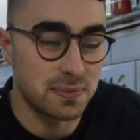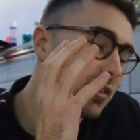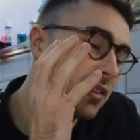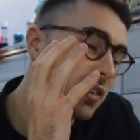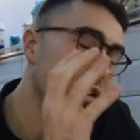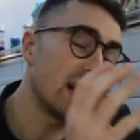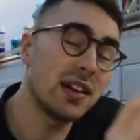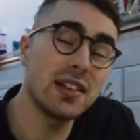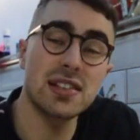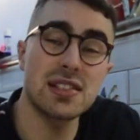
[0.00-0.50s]
On
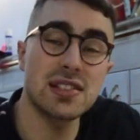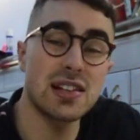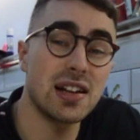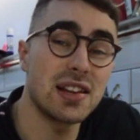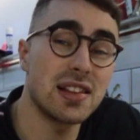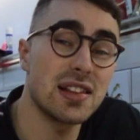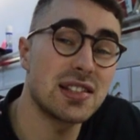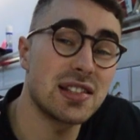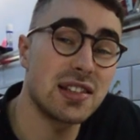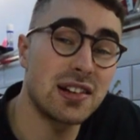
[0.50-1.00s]
the other side
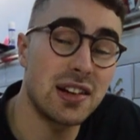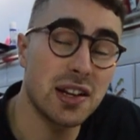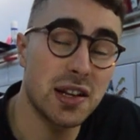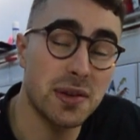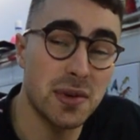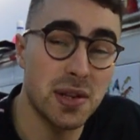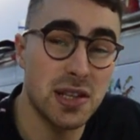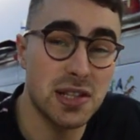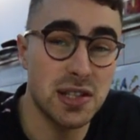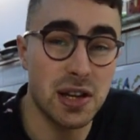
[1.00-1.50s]
of this
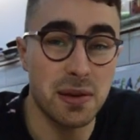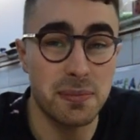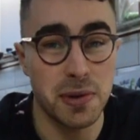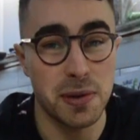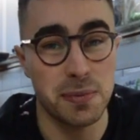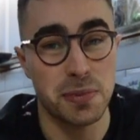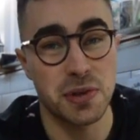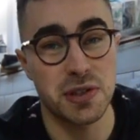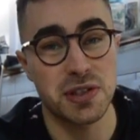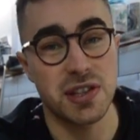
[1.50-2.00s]
argument, some
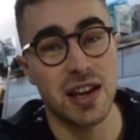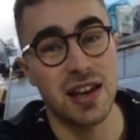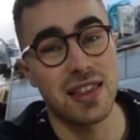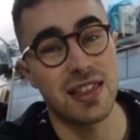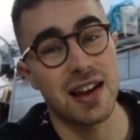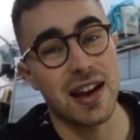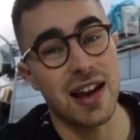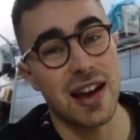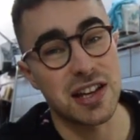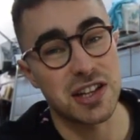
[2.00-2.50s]
people say
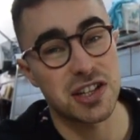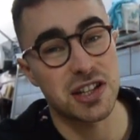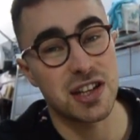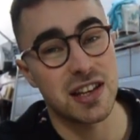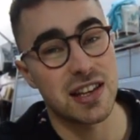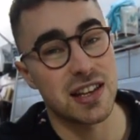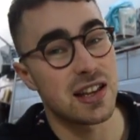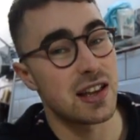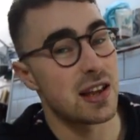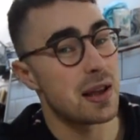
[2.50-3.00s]
that
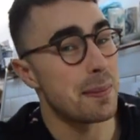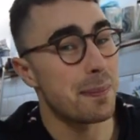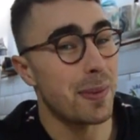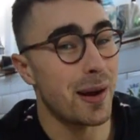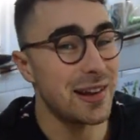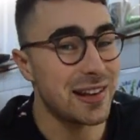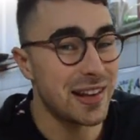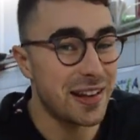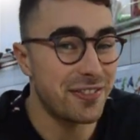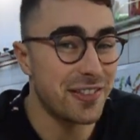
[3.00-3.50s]
actually,
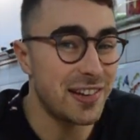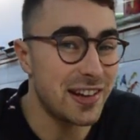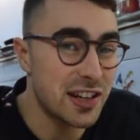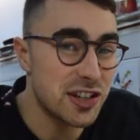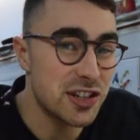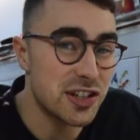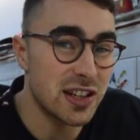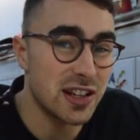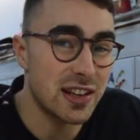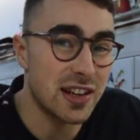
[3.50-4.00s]
by
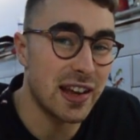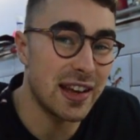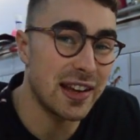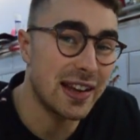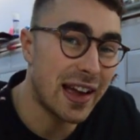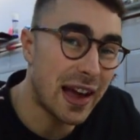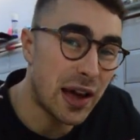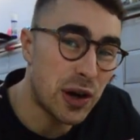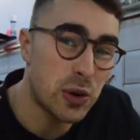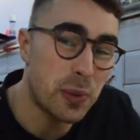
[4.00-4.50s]
definition, it
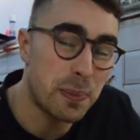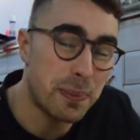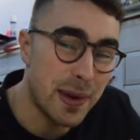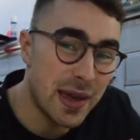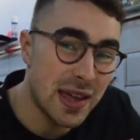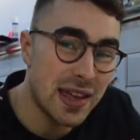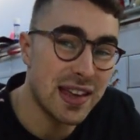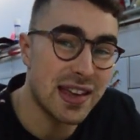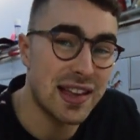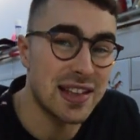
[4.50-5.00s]
cannot
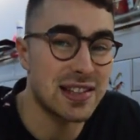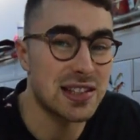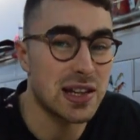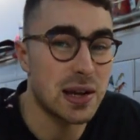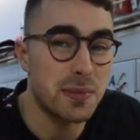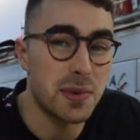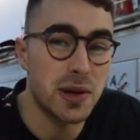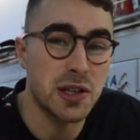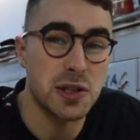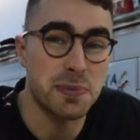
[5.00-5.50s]
be in
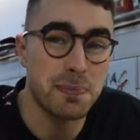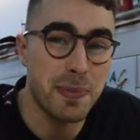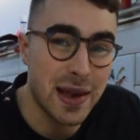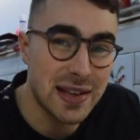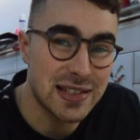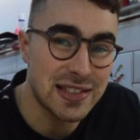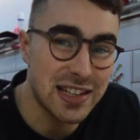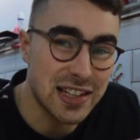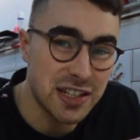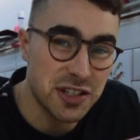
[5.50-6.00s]
someone's
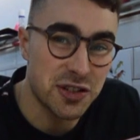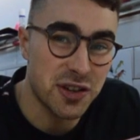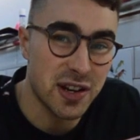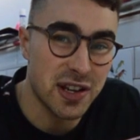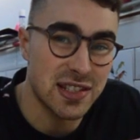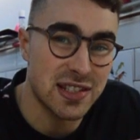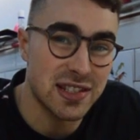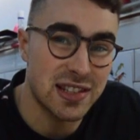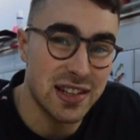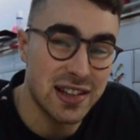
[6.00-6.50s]
best
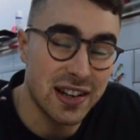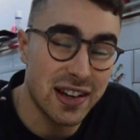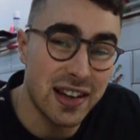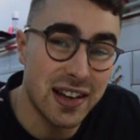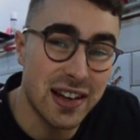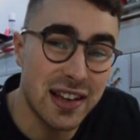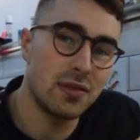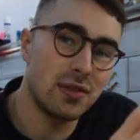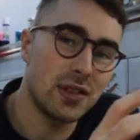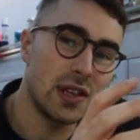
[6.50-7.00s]
interest to die.